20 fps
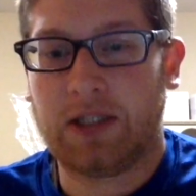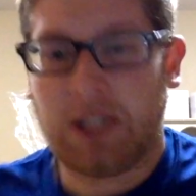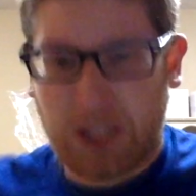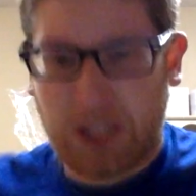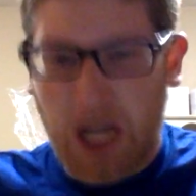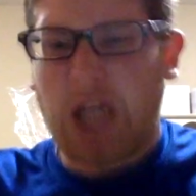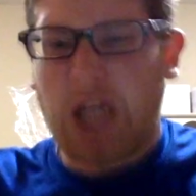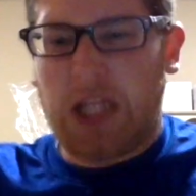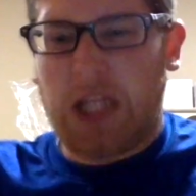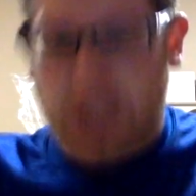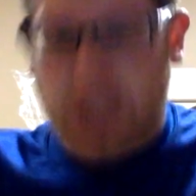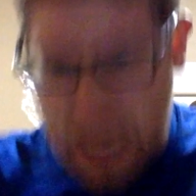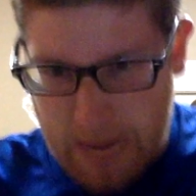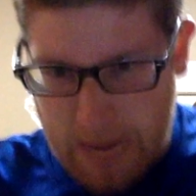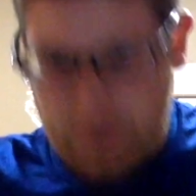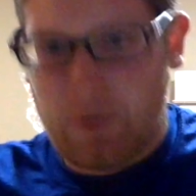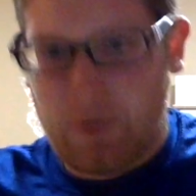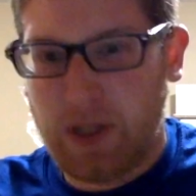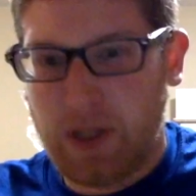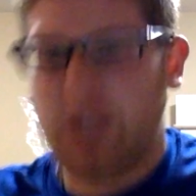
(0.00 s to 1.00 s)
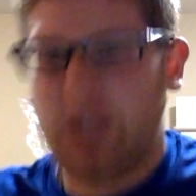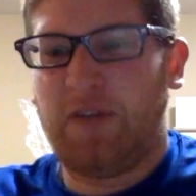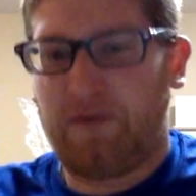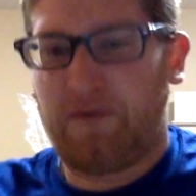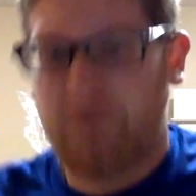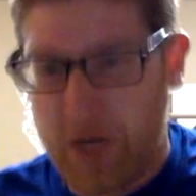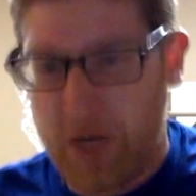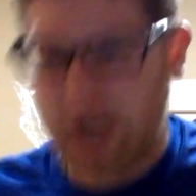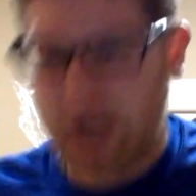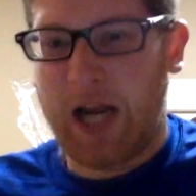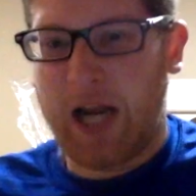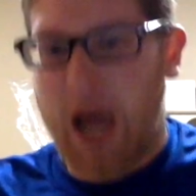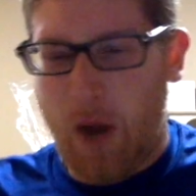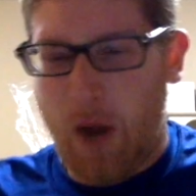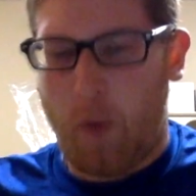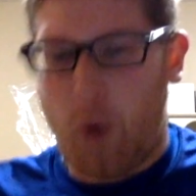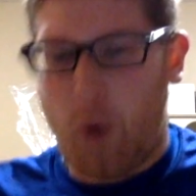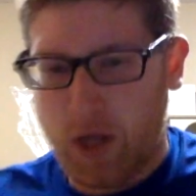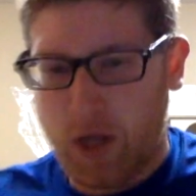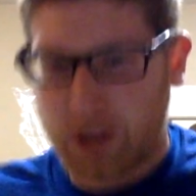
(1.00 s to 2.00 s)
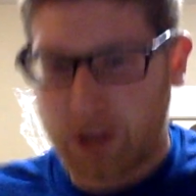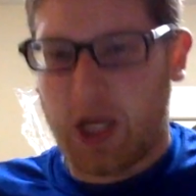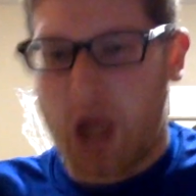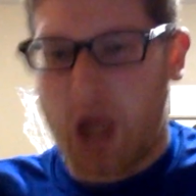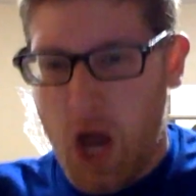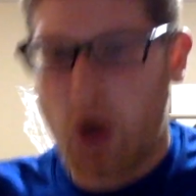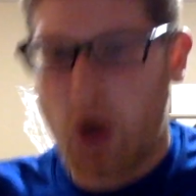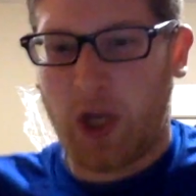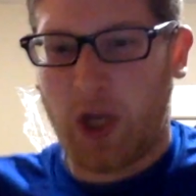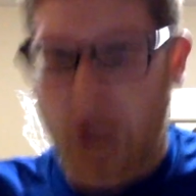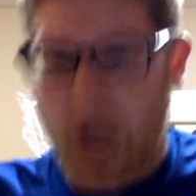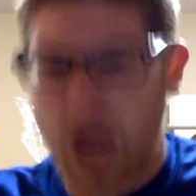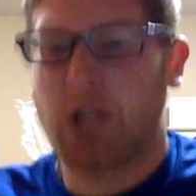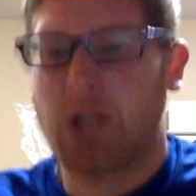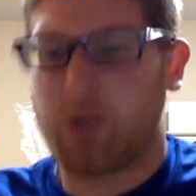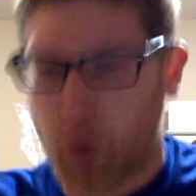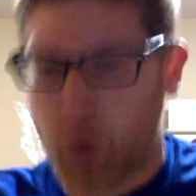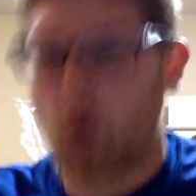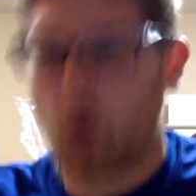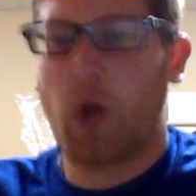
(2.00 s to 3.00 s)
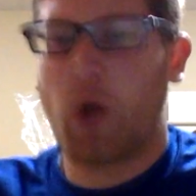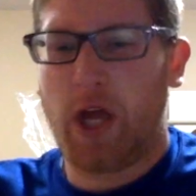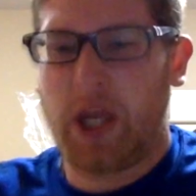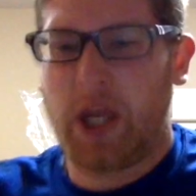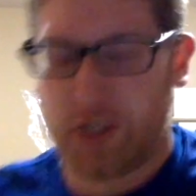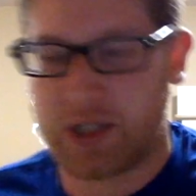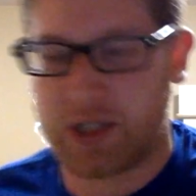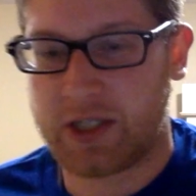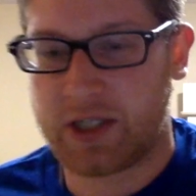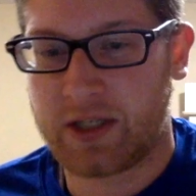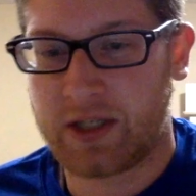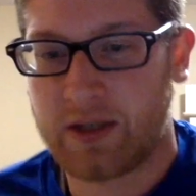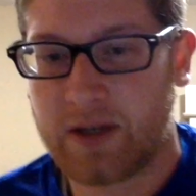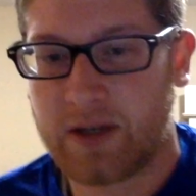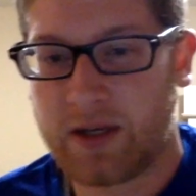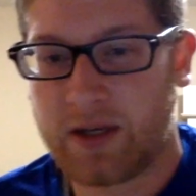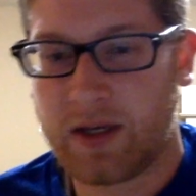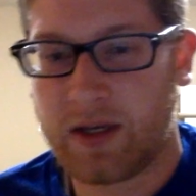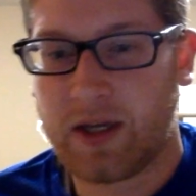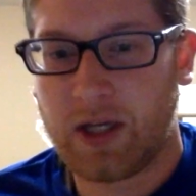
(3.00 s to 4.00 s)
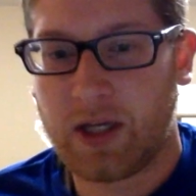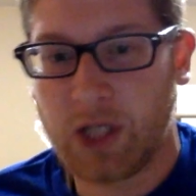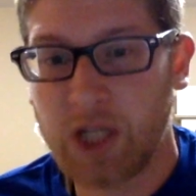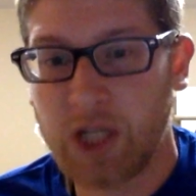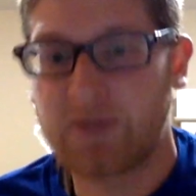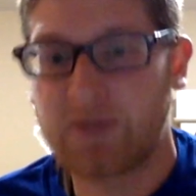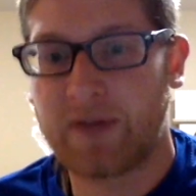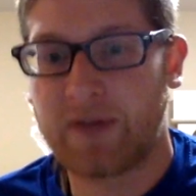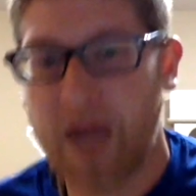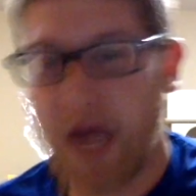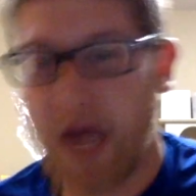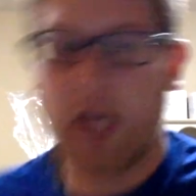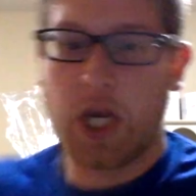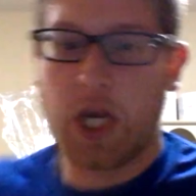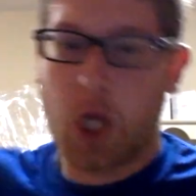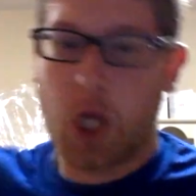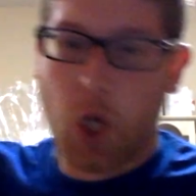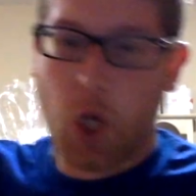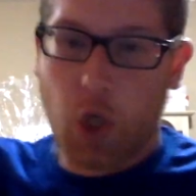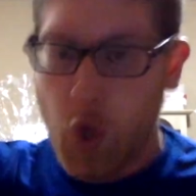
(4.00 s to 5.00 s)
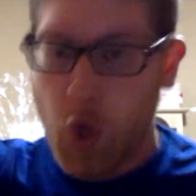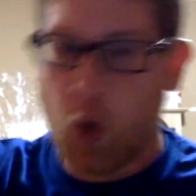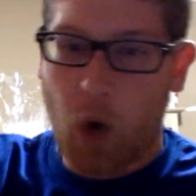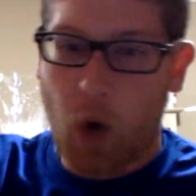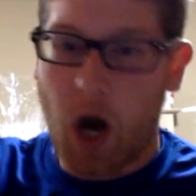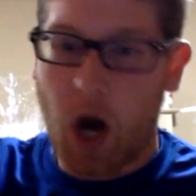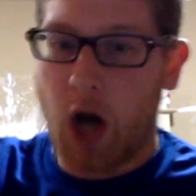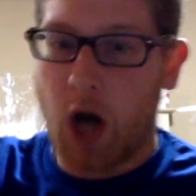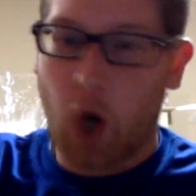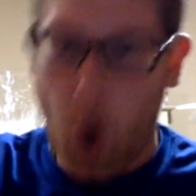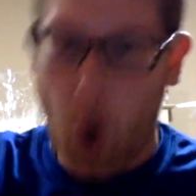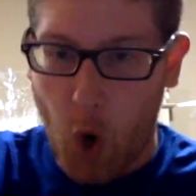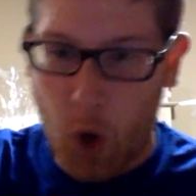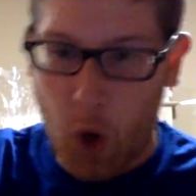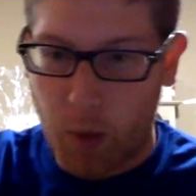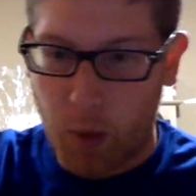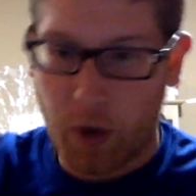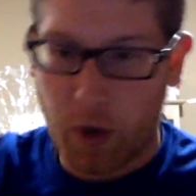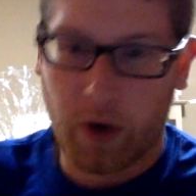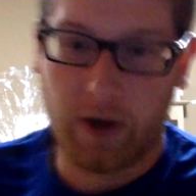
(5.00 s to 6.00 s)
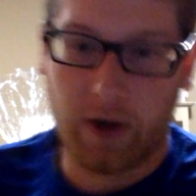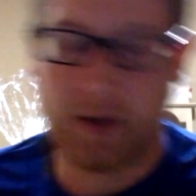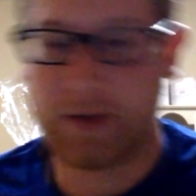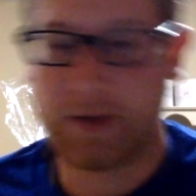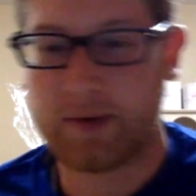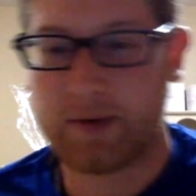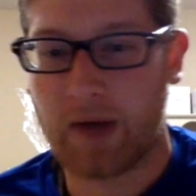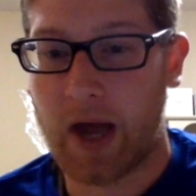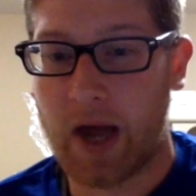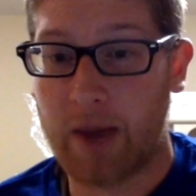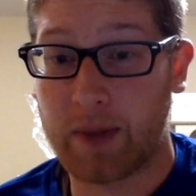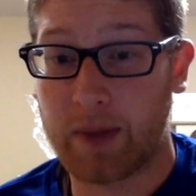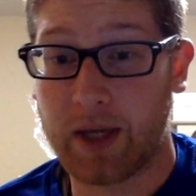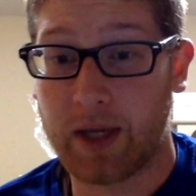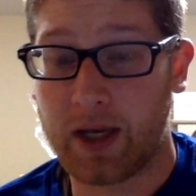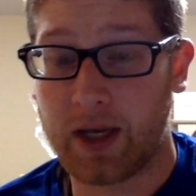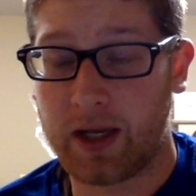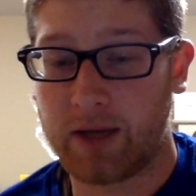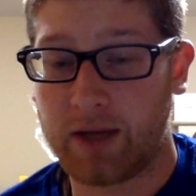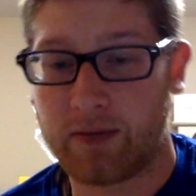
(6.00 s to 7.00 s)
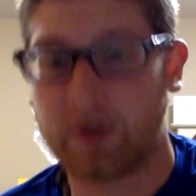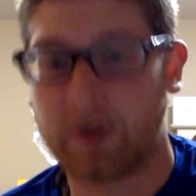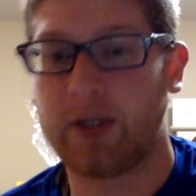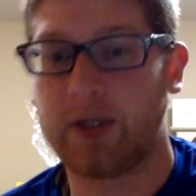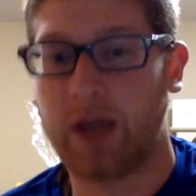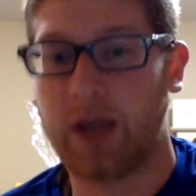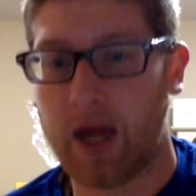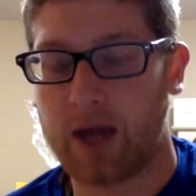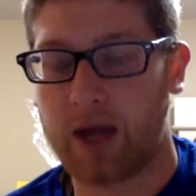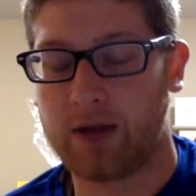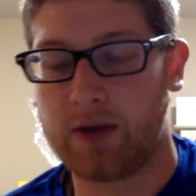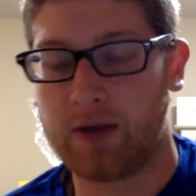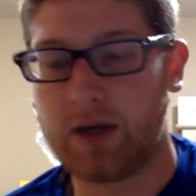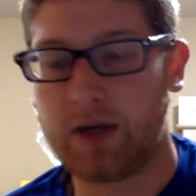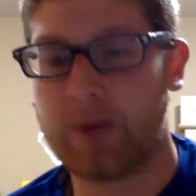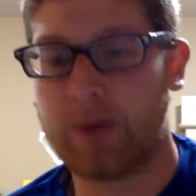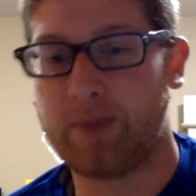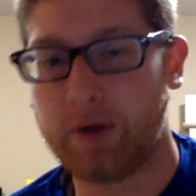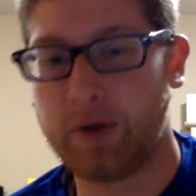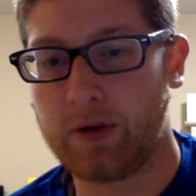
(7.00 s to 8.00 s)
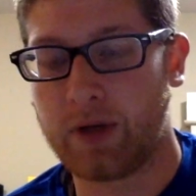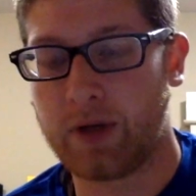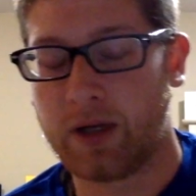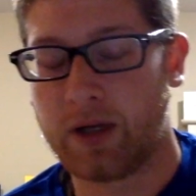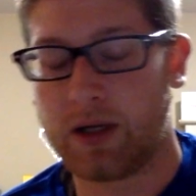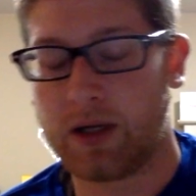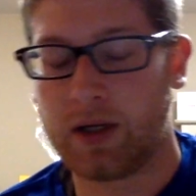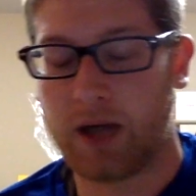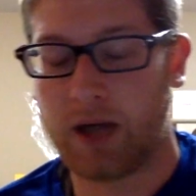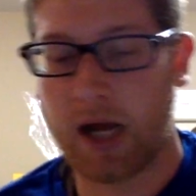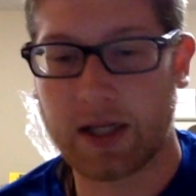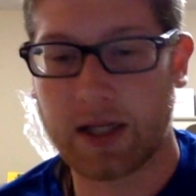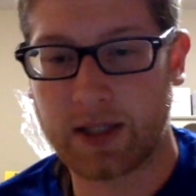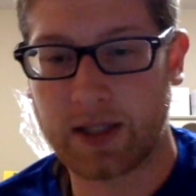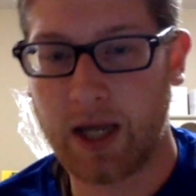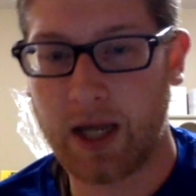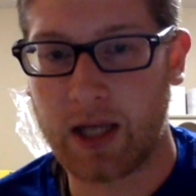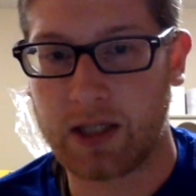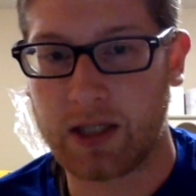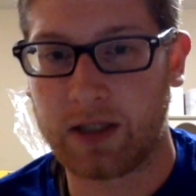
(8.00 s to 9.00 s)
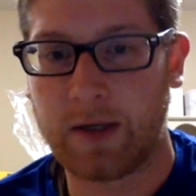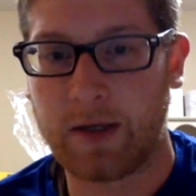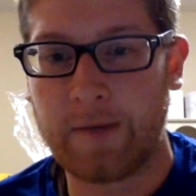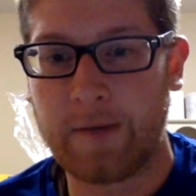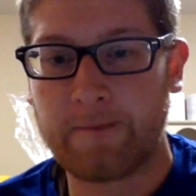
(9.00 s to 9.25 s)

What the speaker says: God damn it, we just figured out what the hell a catch rule is. Just for that, you are horrible. I'm kidding. But yeah, you get booed on stage.